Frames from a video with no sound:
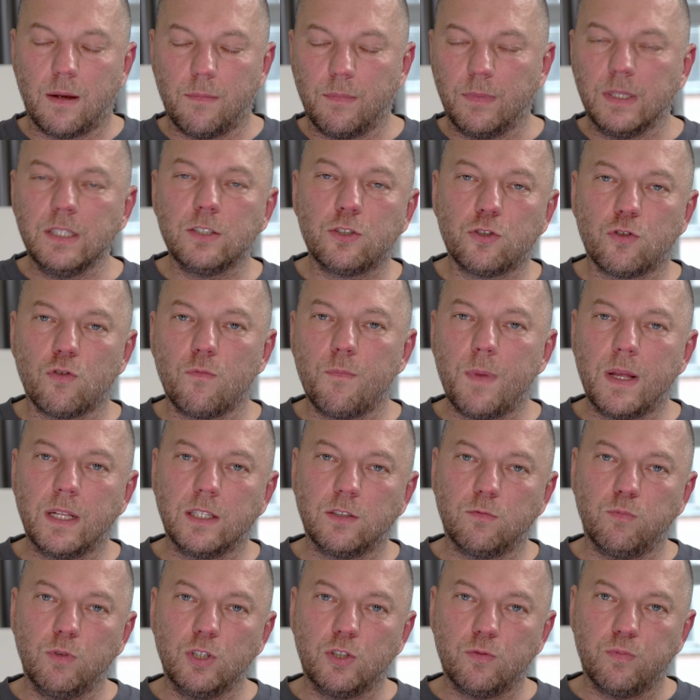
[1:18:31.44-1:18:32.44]

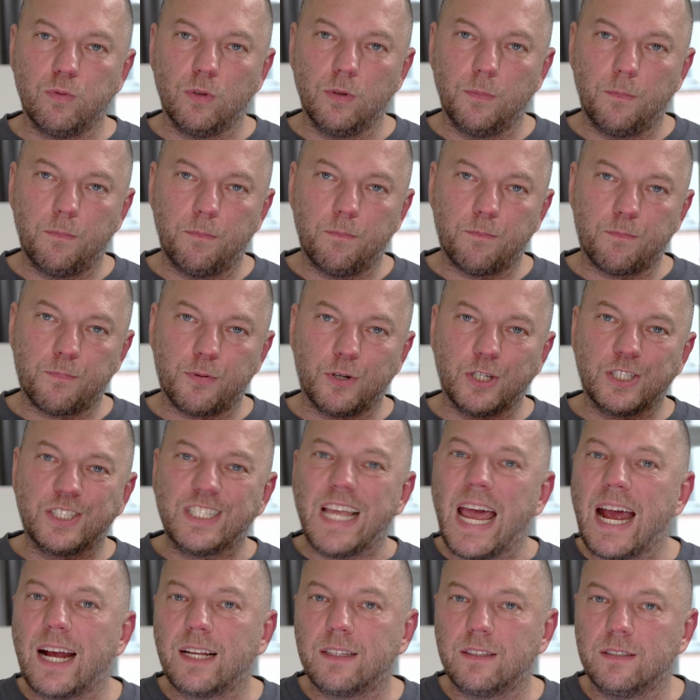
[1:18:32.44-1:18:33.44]
instruments which will
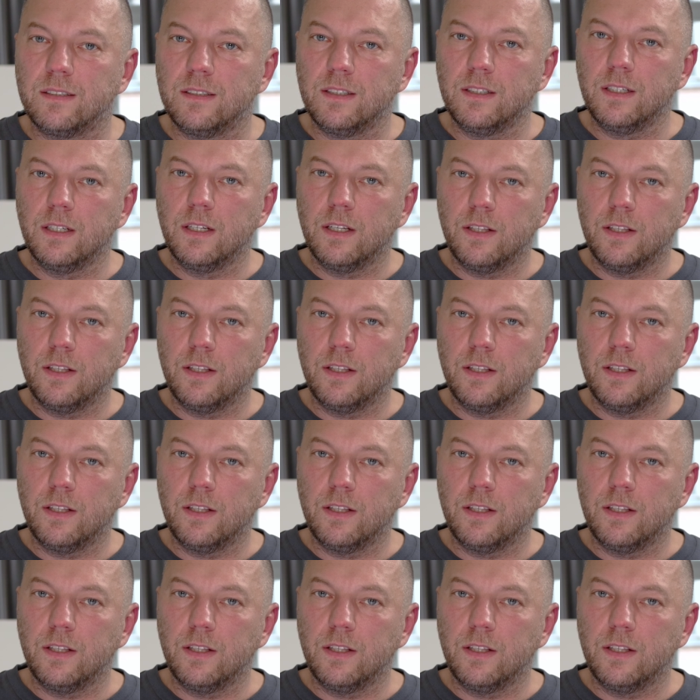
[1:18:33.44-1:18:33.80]
protect